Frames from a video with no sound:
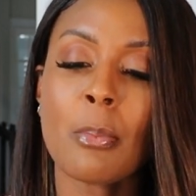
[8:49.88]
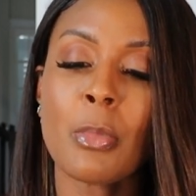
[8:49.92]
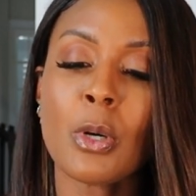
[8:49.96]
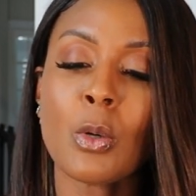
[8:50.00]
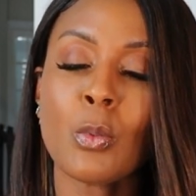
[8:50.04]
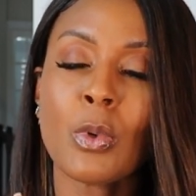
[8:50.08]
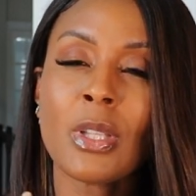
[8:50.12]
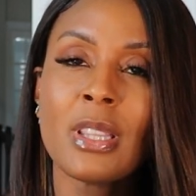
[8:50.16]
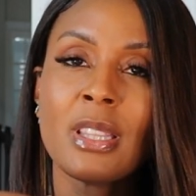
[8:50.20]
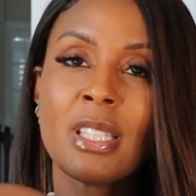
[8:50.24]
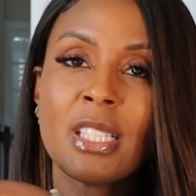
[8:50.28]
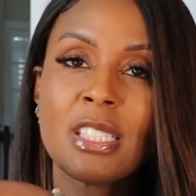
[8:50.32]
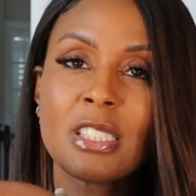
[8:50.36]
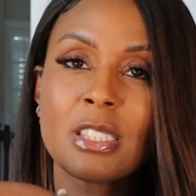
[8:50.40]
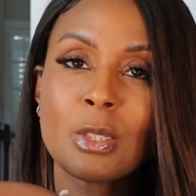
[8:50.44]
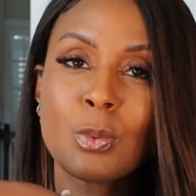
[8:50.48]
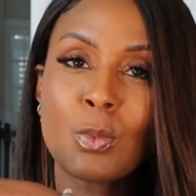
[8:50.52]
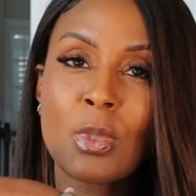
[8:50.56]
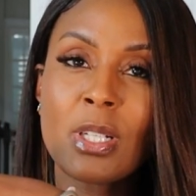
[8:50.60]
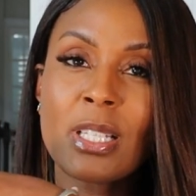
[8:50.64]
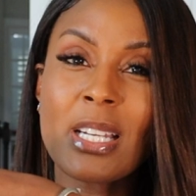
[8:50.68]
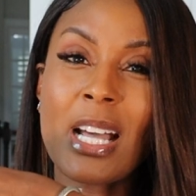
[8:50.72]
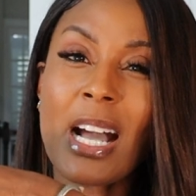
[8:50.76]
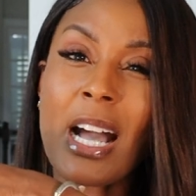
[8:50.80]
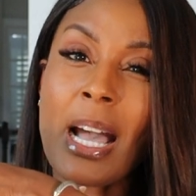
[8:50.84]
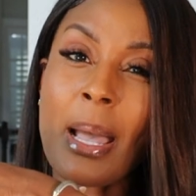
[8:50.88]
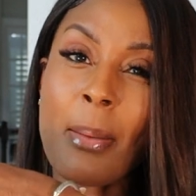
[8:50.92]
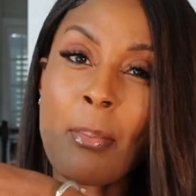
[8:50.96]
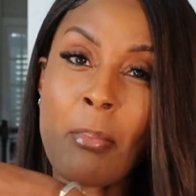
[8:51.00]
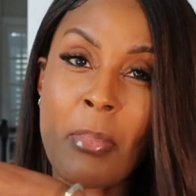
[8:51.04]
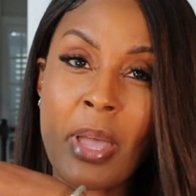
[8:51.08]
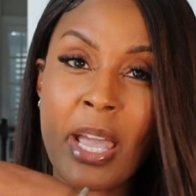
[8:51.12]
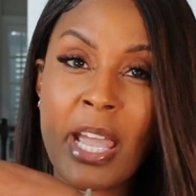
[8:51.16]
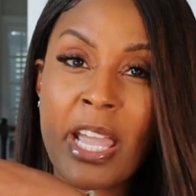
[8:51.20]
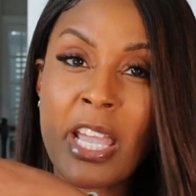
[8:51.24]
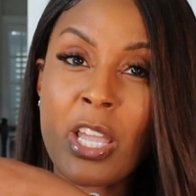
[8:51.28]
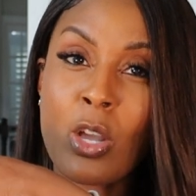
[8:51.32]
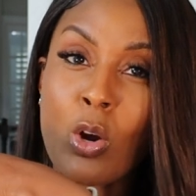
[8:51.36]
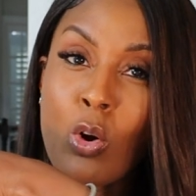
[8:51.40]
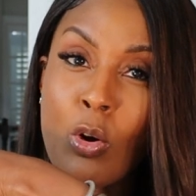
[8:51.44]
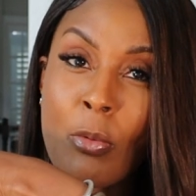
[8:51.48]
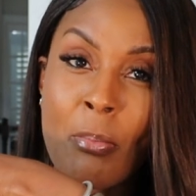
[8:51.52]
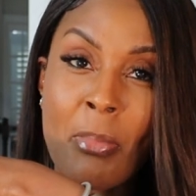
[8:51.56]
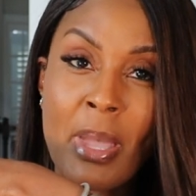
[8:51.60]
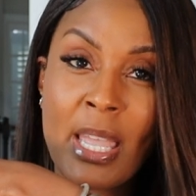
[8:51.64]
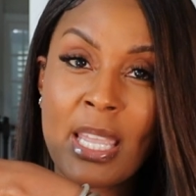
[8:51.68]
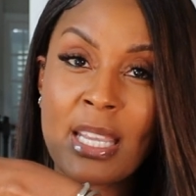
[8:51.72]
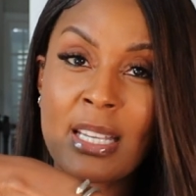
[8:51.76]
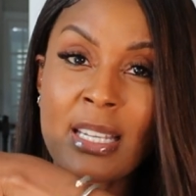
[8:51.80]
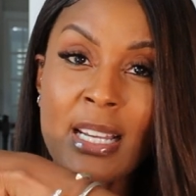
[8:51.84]
But with this one, I may or
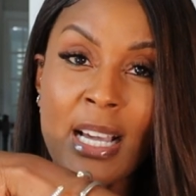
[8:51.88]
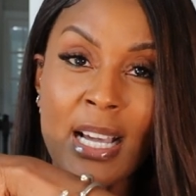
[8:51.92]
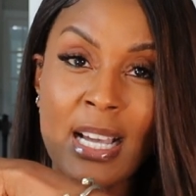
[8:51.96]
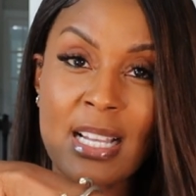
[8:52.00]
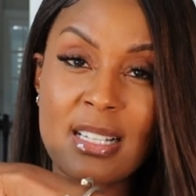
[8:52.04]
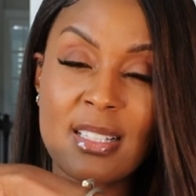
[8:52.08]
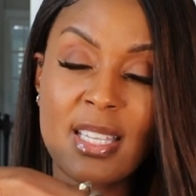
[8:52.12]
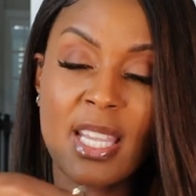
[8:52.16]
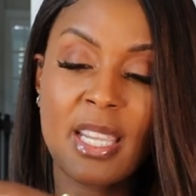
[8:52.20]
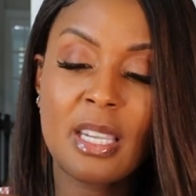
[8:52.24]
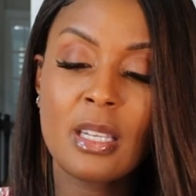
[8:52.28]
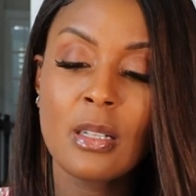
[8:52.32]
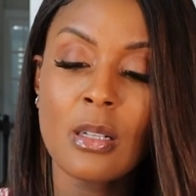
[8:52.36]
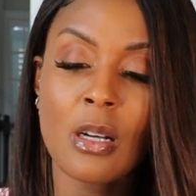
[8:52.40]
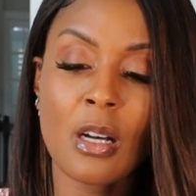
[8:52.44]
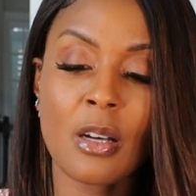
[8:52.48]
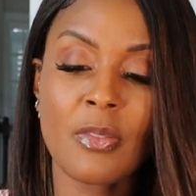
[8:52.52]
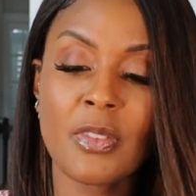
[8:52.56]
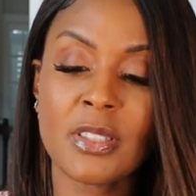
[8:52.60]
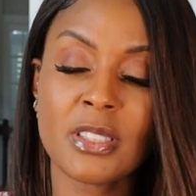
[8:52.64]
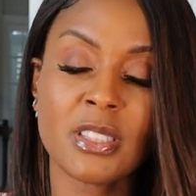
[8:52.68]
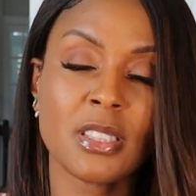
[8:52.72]
may not take it off.